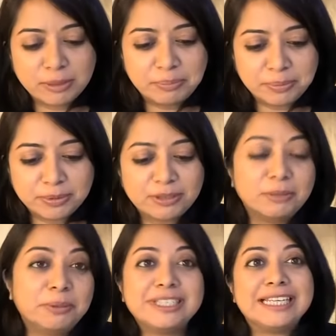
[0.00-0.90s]

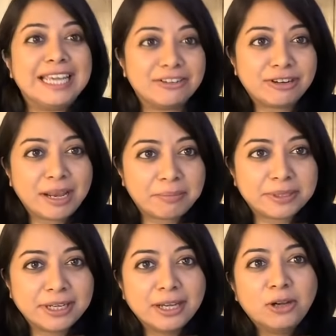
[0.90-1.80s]
the person he had
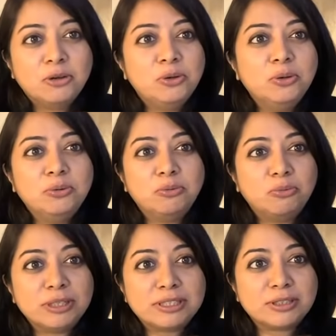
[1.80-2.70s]
raped, who
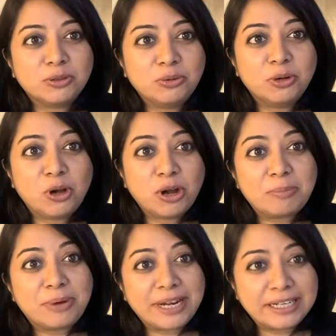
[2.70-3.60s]

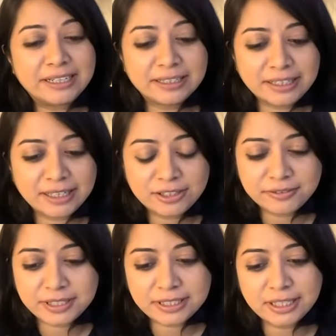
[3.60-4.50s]
got pregnant at the age
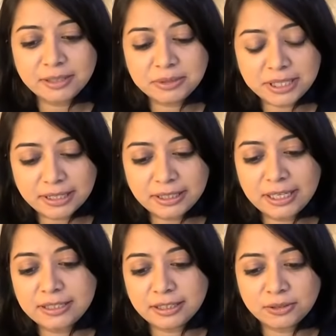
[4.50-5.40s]
of 16. There was another
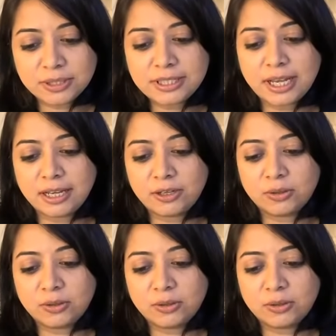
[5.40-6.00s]
case at the Odisha High